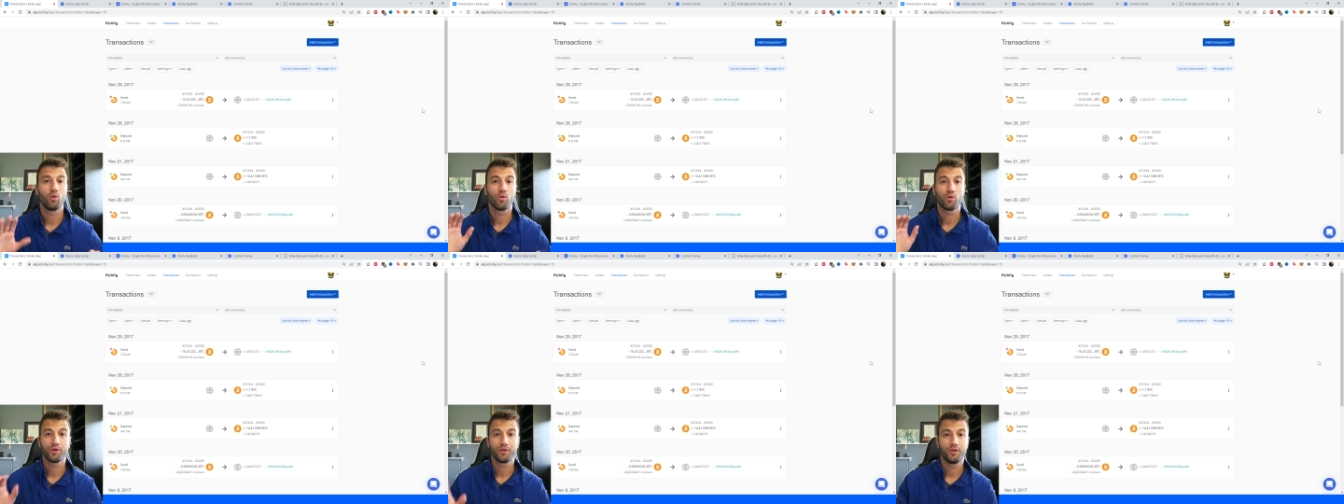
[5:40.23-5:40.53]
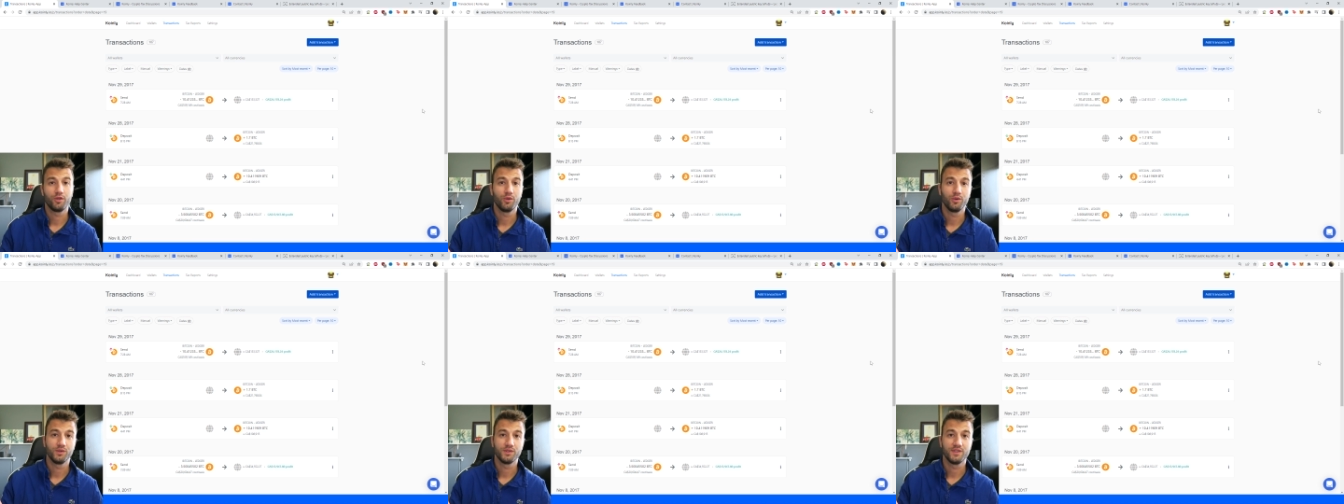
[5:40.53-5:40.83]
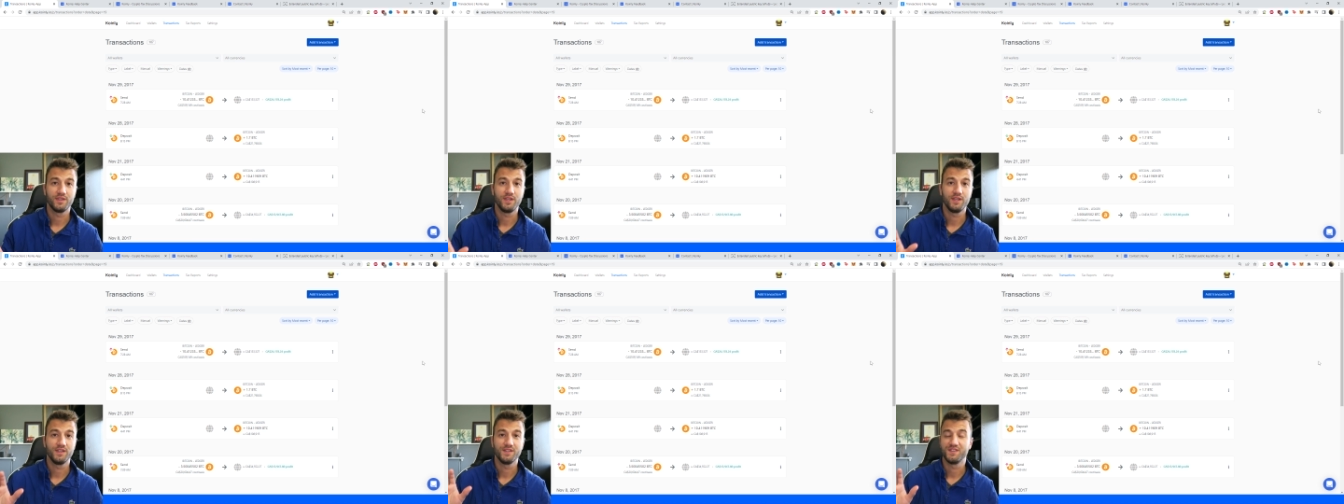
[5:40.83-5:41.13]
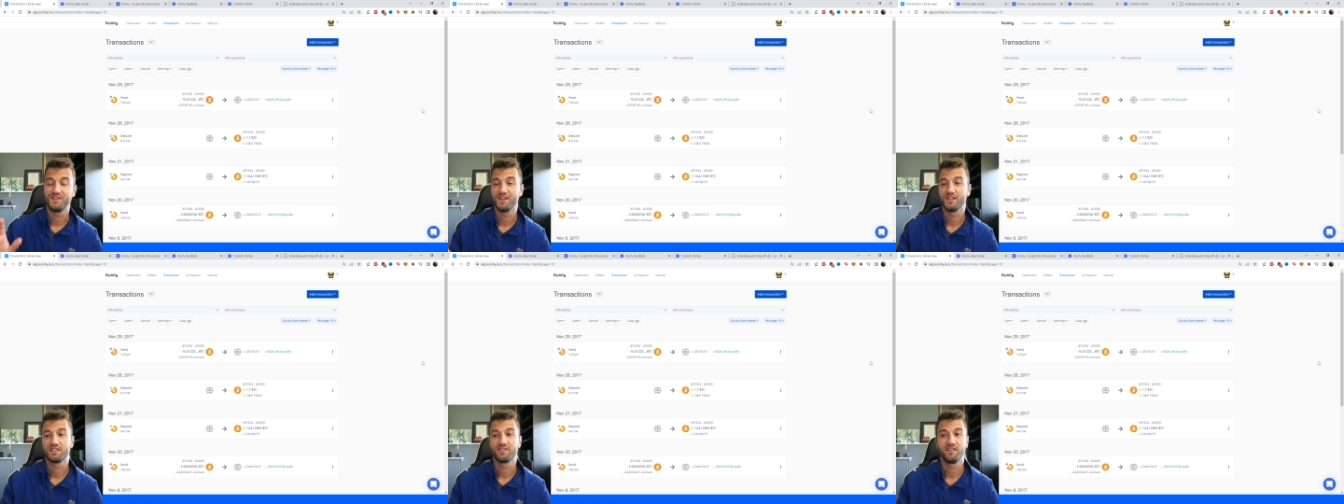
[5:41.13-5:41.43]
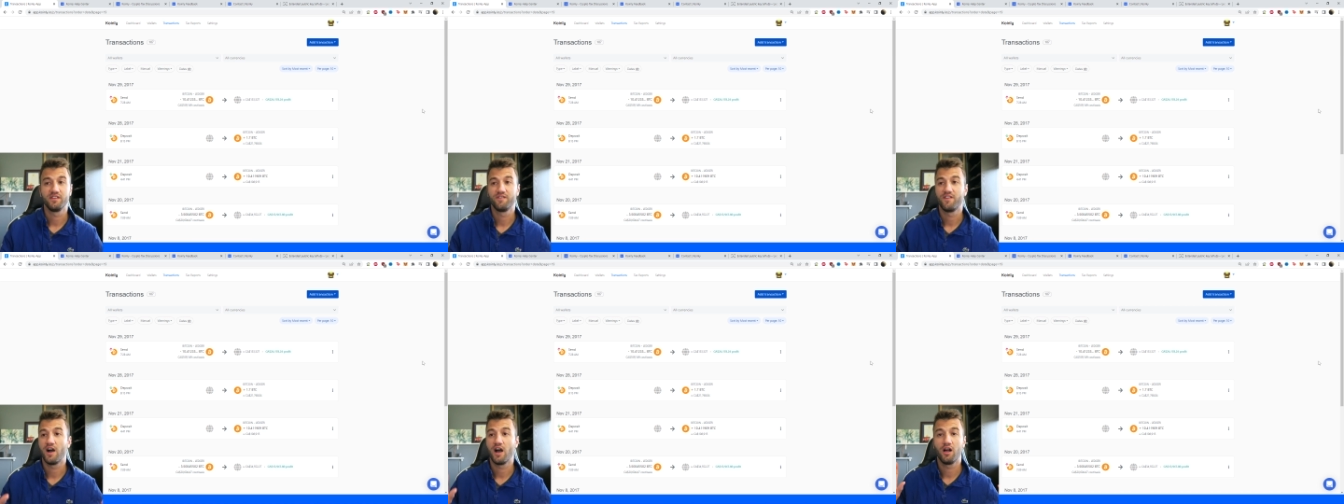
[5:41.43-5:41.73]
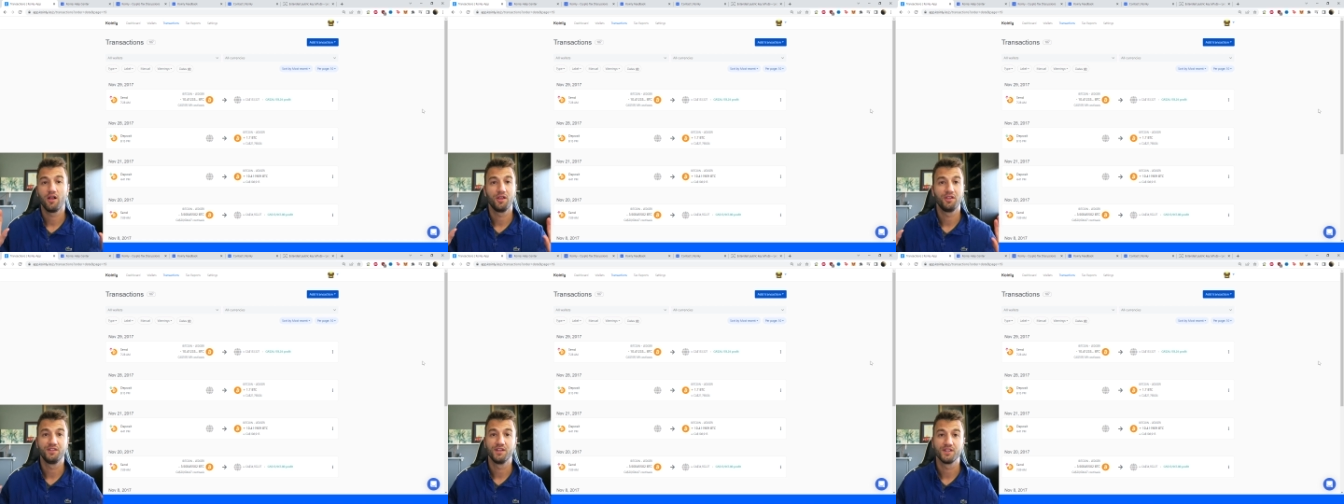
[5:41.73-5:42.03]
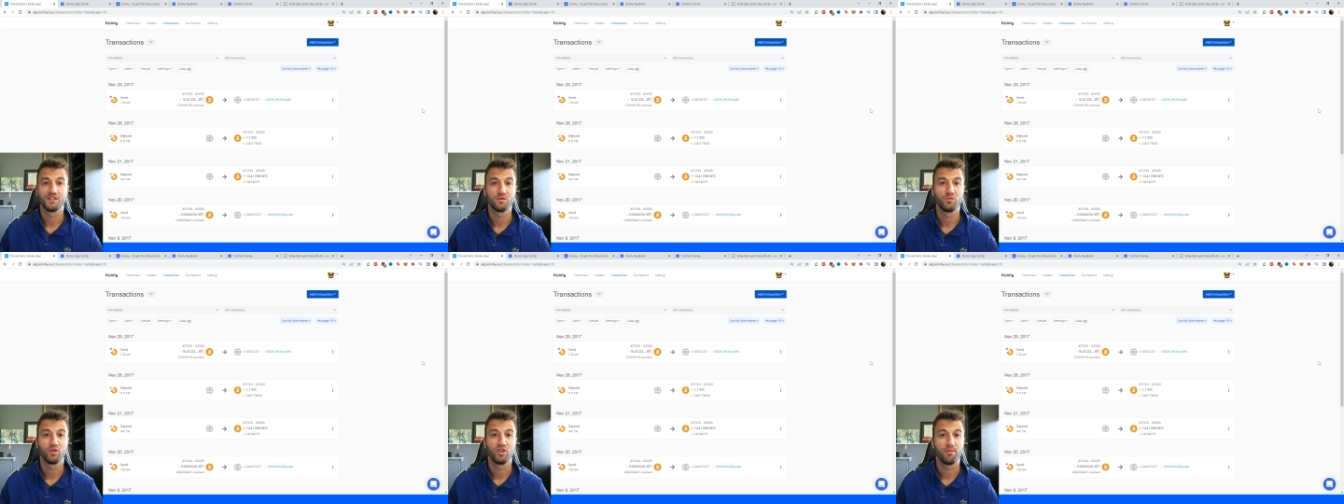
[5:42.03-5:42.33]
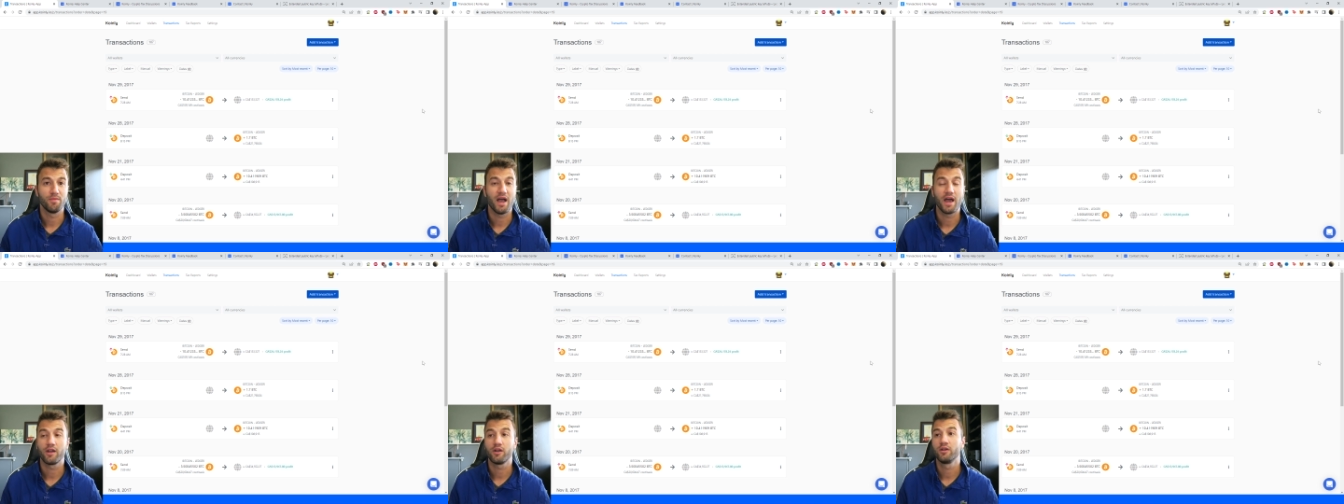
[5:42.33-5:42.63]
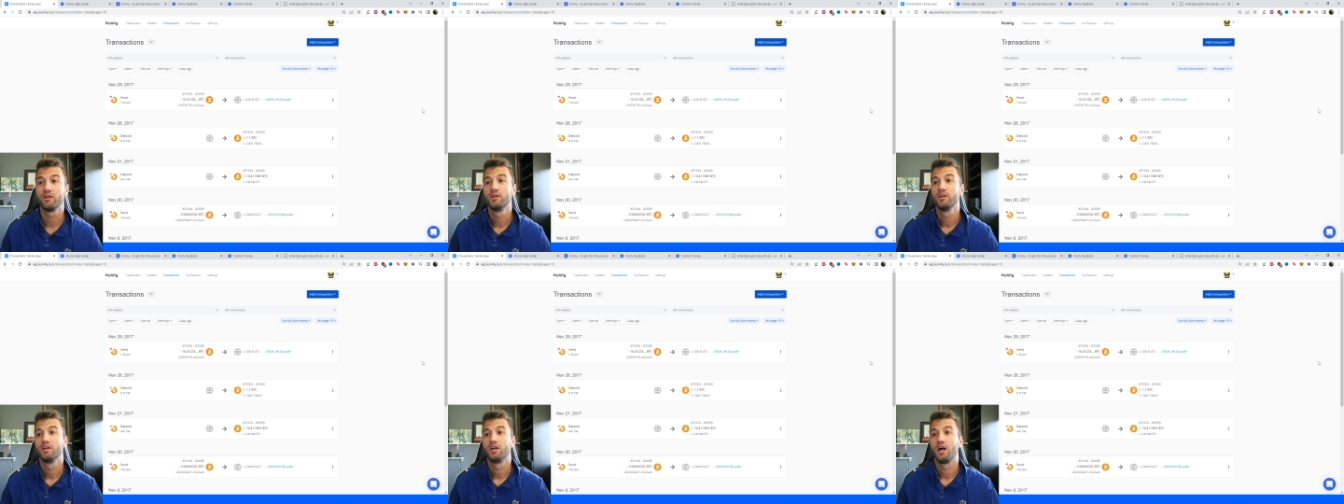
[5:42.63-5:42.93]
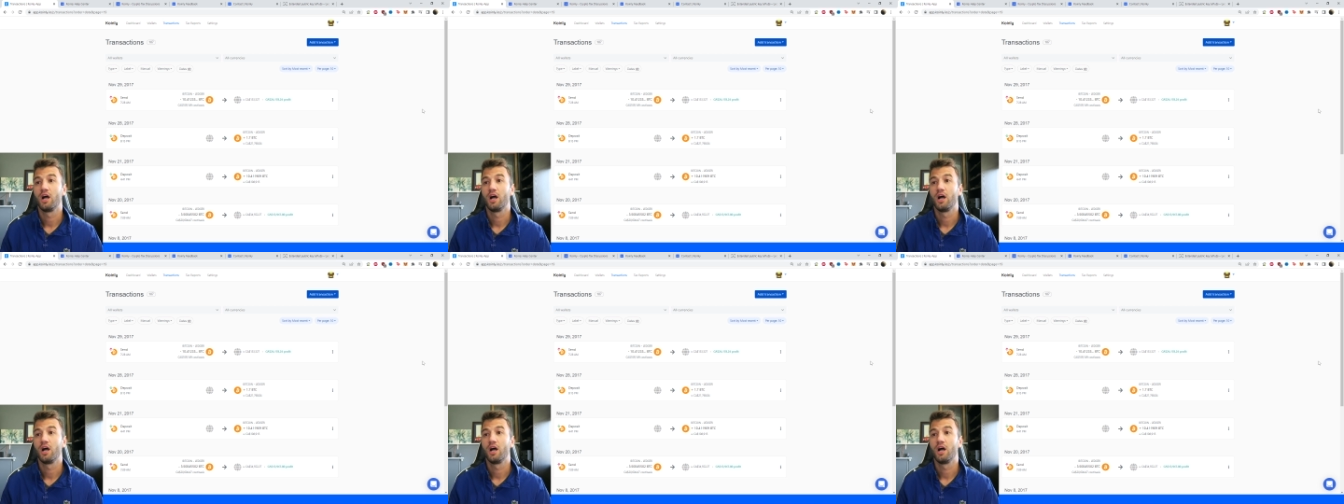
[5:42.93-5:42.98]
or you use the C S V file, it doesn't really matter.